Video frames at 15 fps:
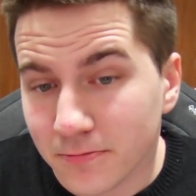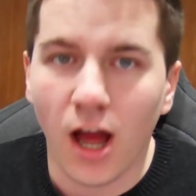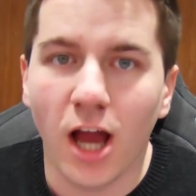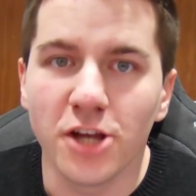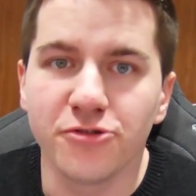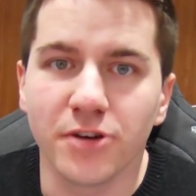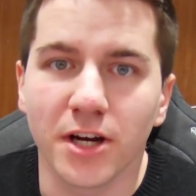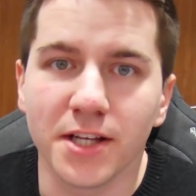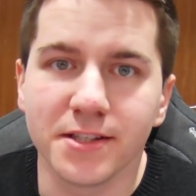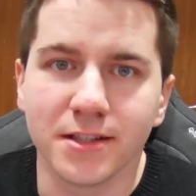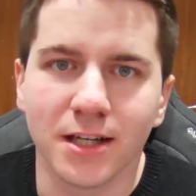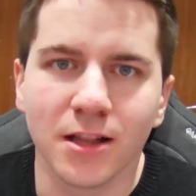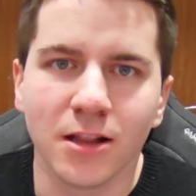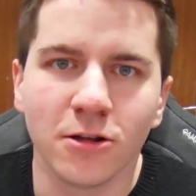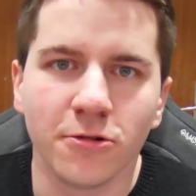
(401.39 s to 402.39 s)
I tried
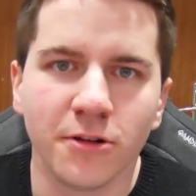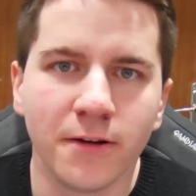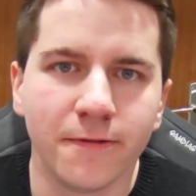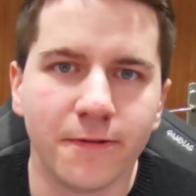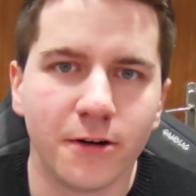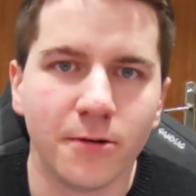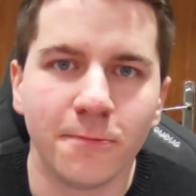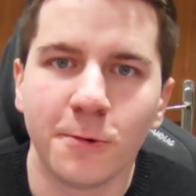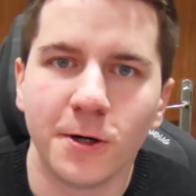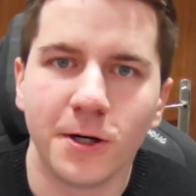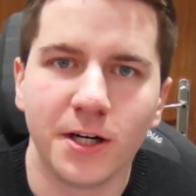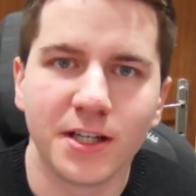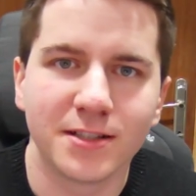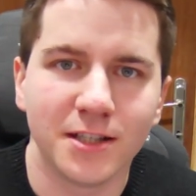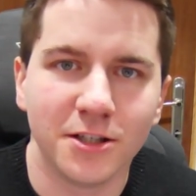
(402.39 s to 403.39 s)
sideloading
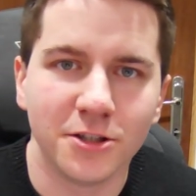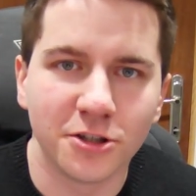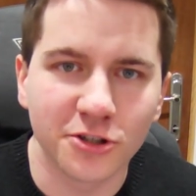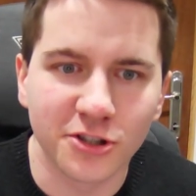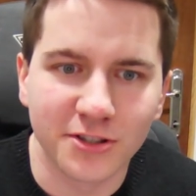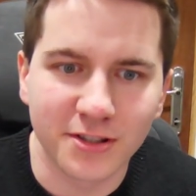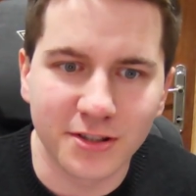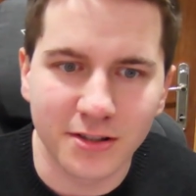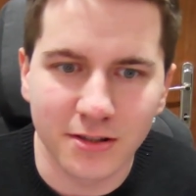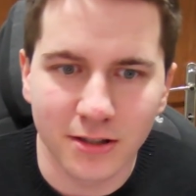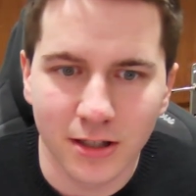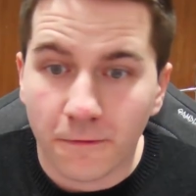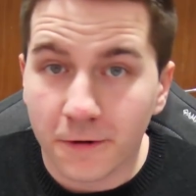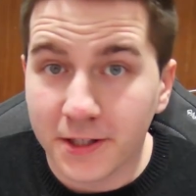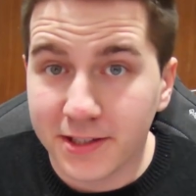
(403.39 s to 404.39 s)
firmware extensions.
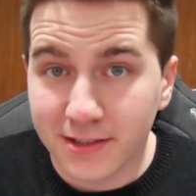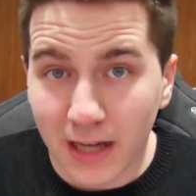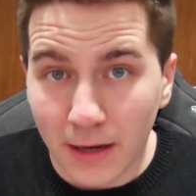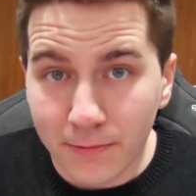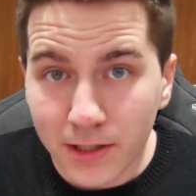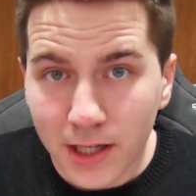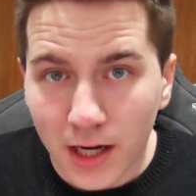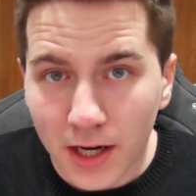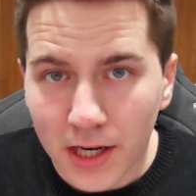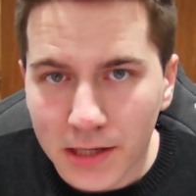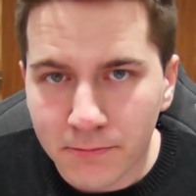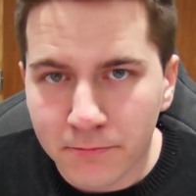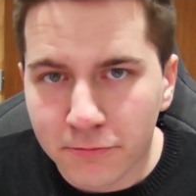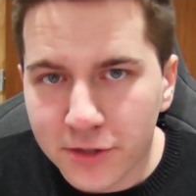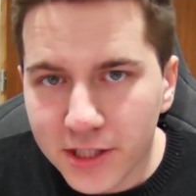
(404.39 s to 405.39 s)
For some
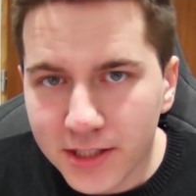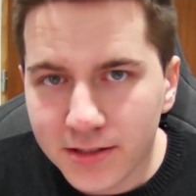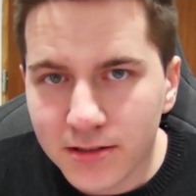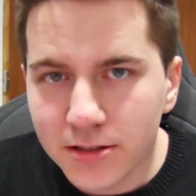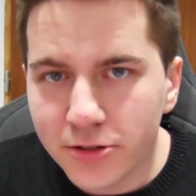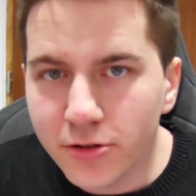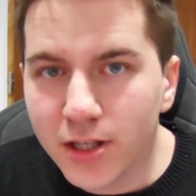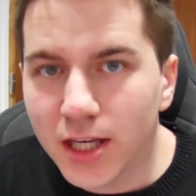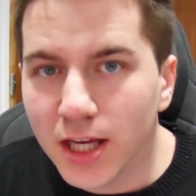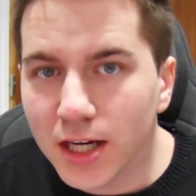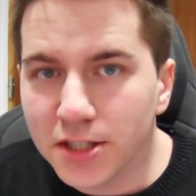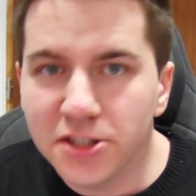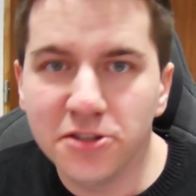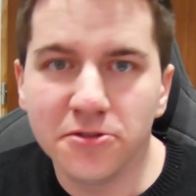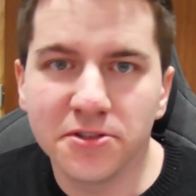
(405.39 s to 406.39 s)
goddamn reason, you
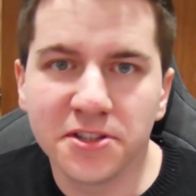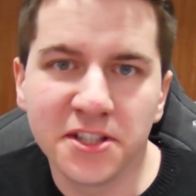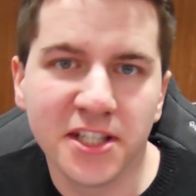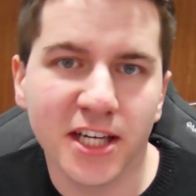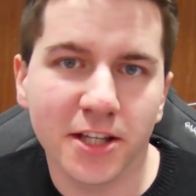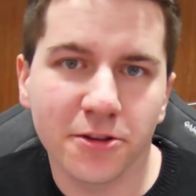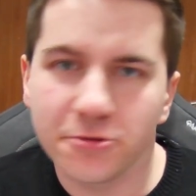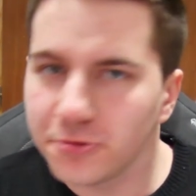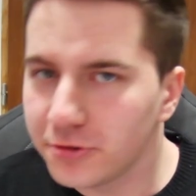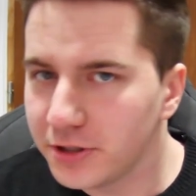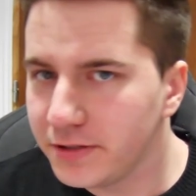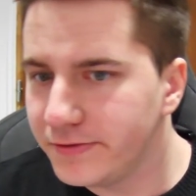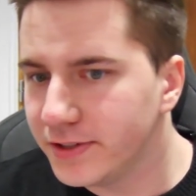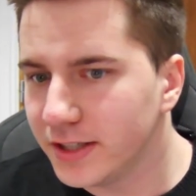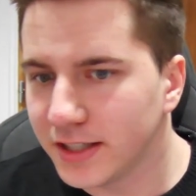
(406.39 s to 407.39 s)
cannot use git or
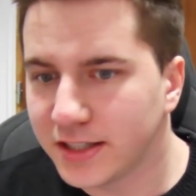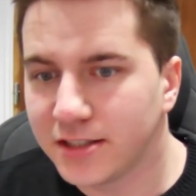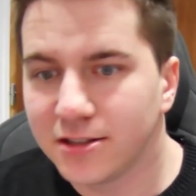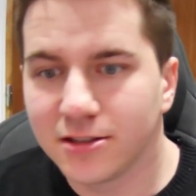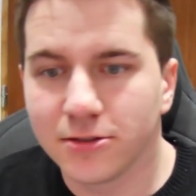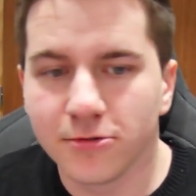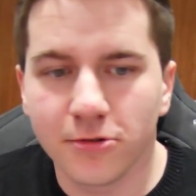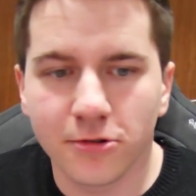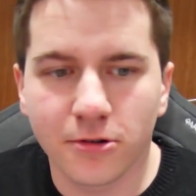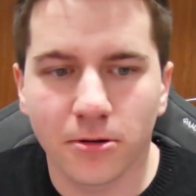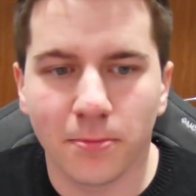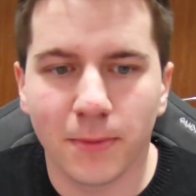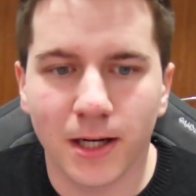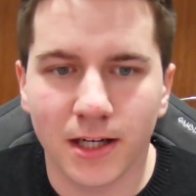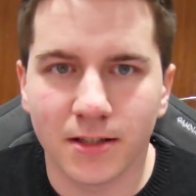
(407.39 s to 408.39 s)
even like sudo
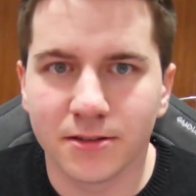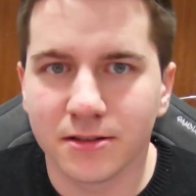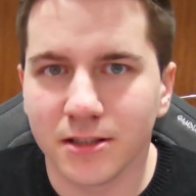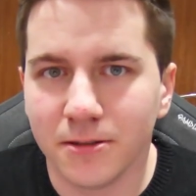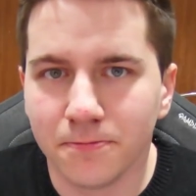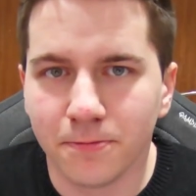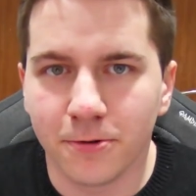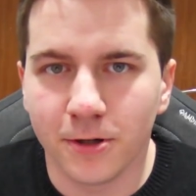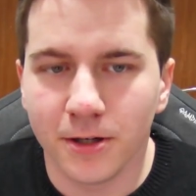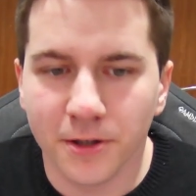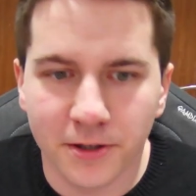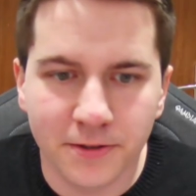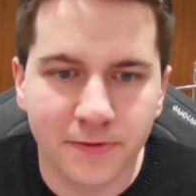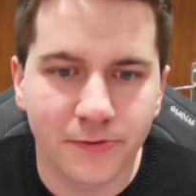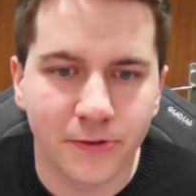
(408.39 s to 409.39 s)
commands in
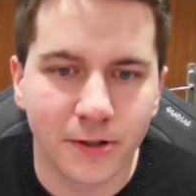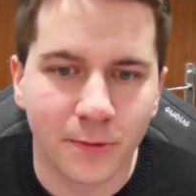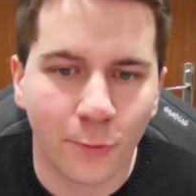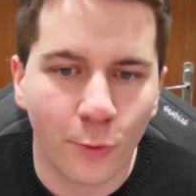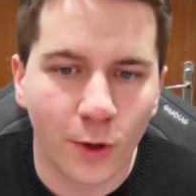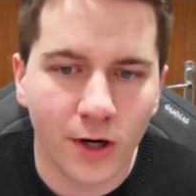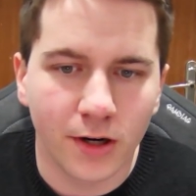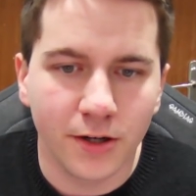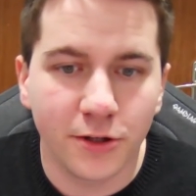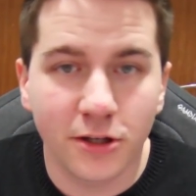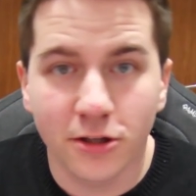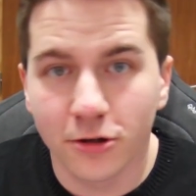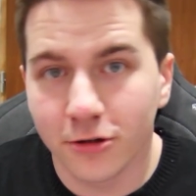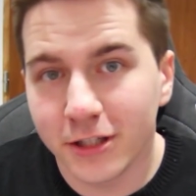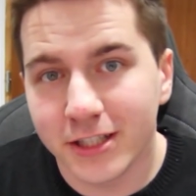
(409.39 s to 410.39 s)
printer's firmware. You
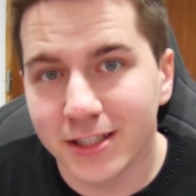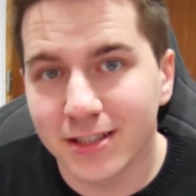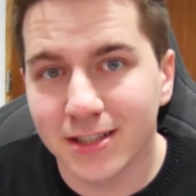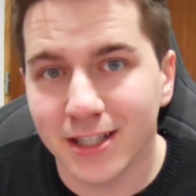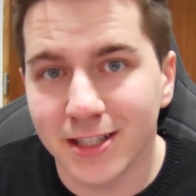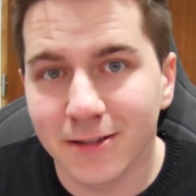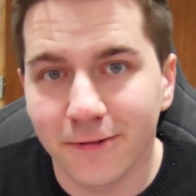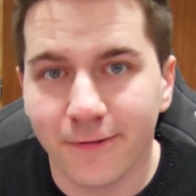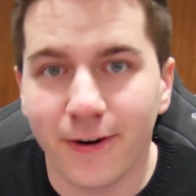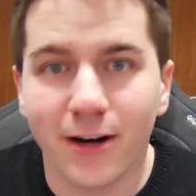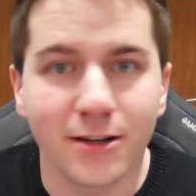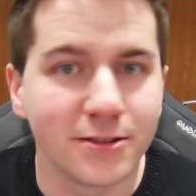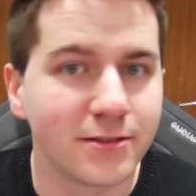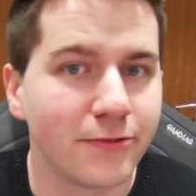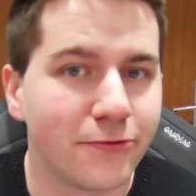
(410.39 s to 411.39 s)
can only send
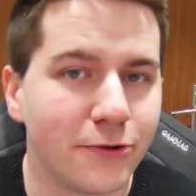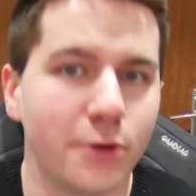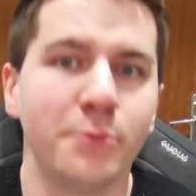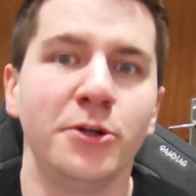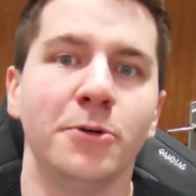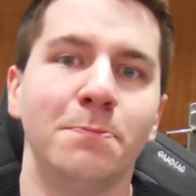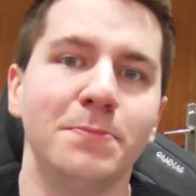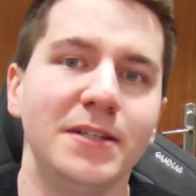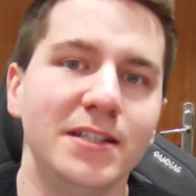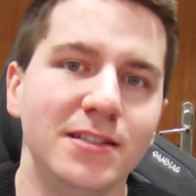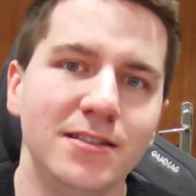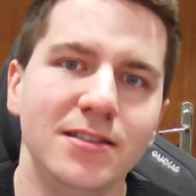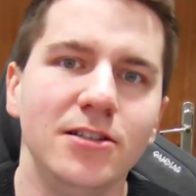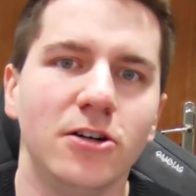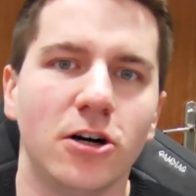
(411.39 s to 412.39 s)
files from your
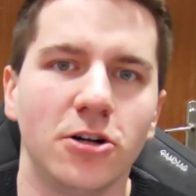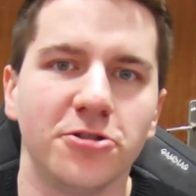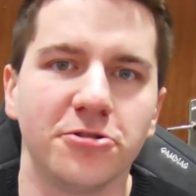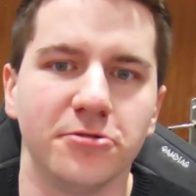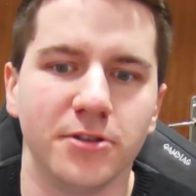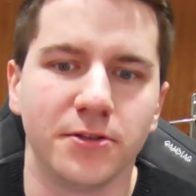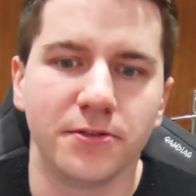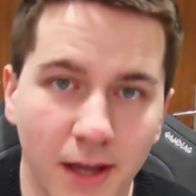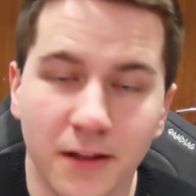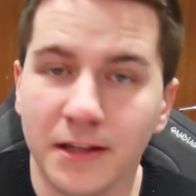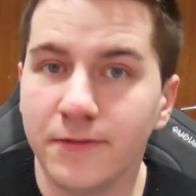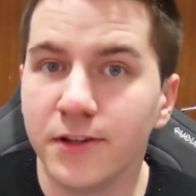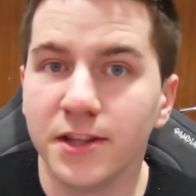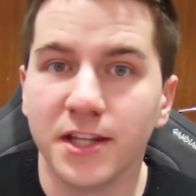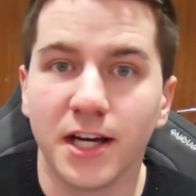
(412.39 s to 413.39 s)
PC onto it. And
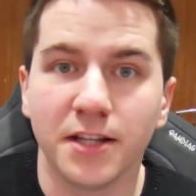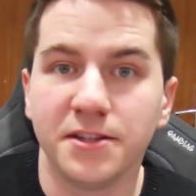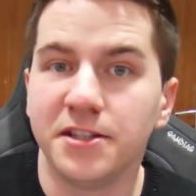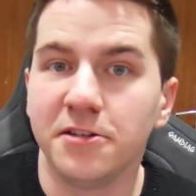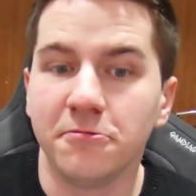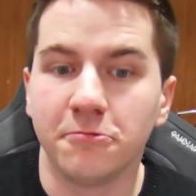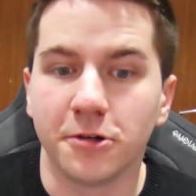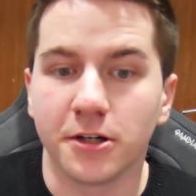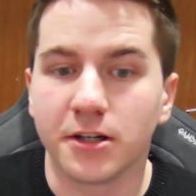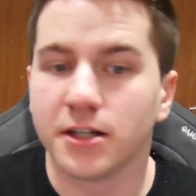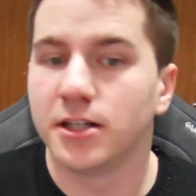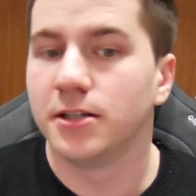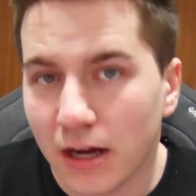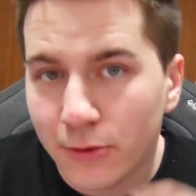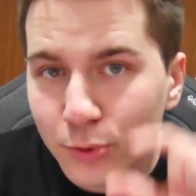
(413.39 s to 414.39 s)
even that didn't work.
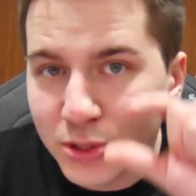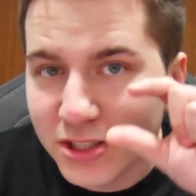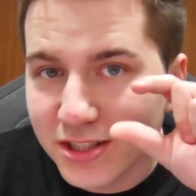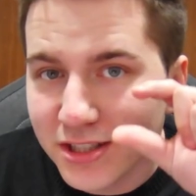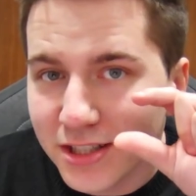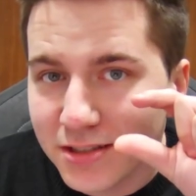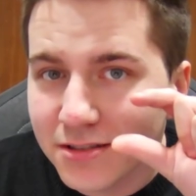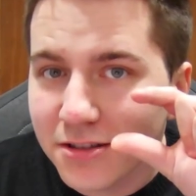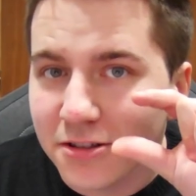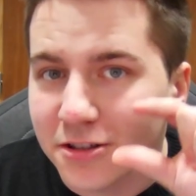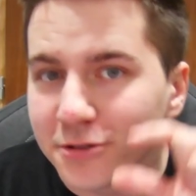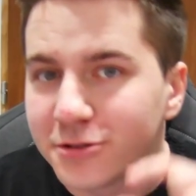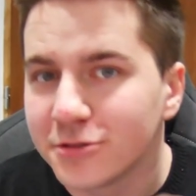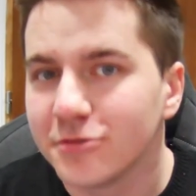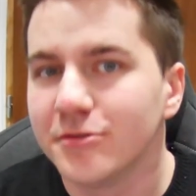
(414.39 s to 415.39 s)
I was this
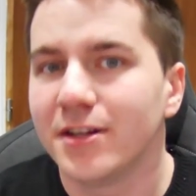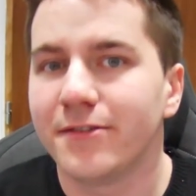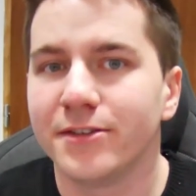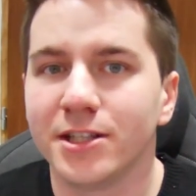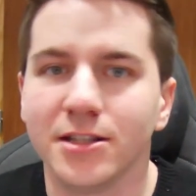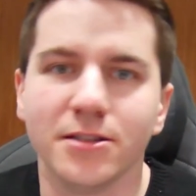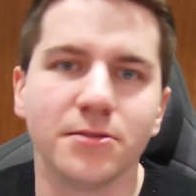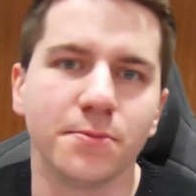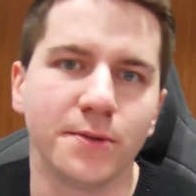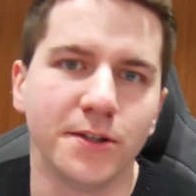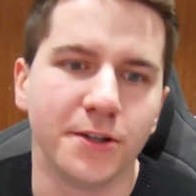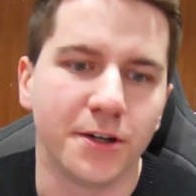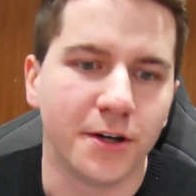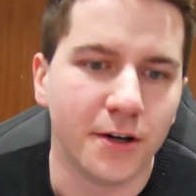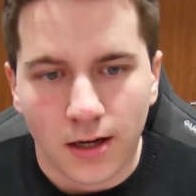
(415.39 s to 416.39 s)
close to loving this
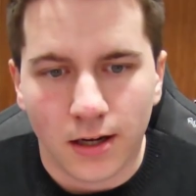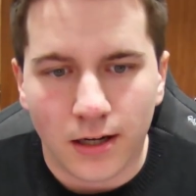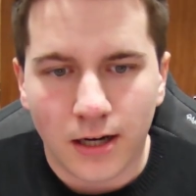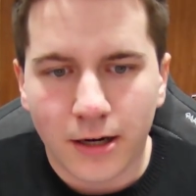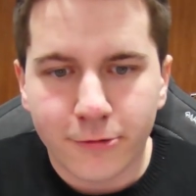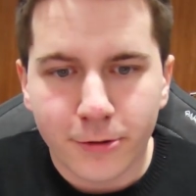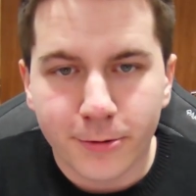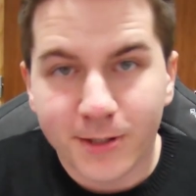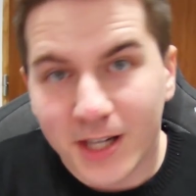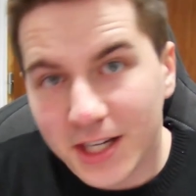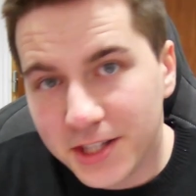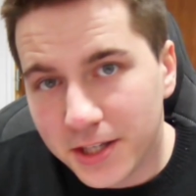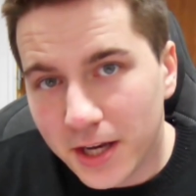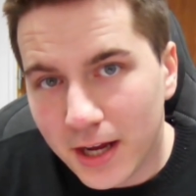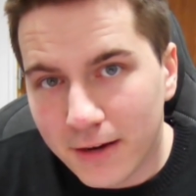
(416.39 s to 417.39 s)
printer. However,
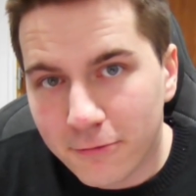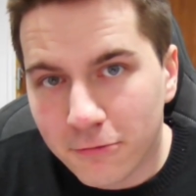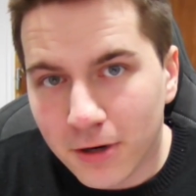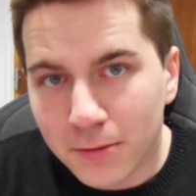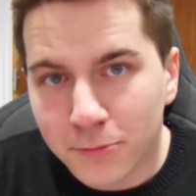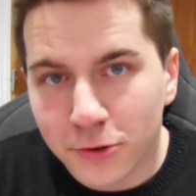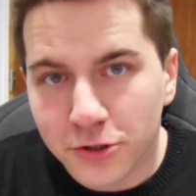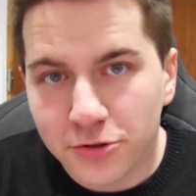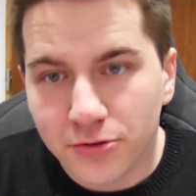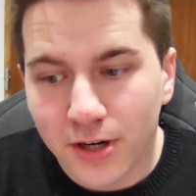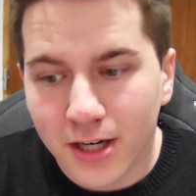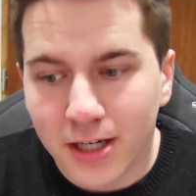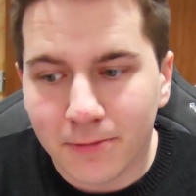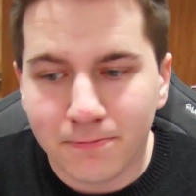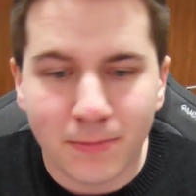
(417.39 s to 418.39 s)
I did have one more
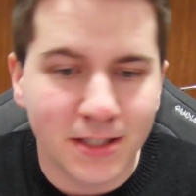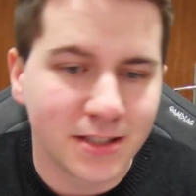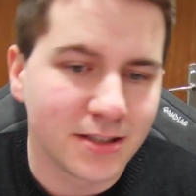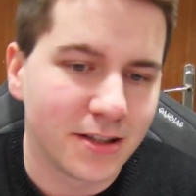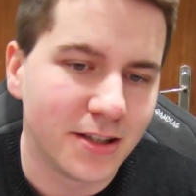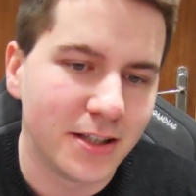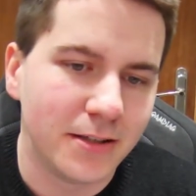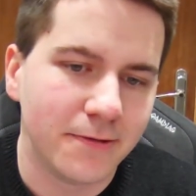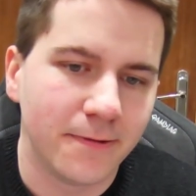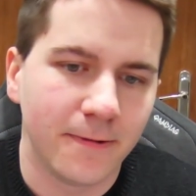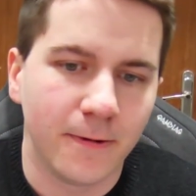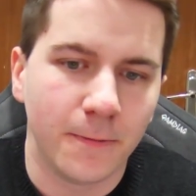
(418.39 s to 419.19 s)
trick up my sleeve.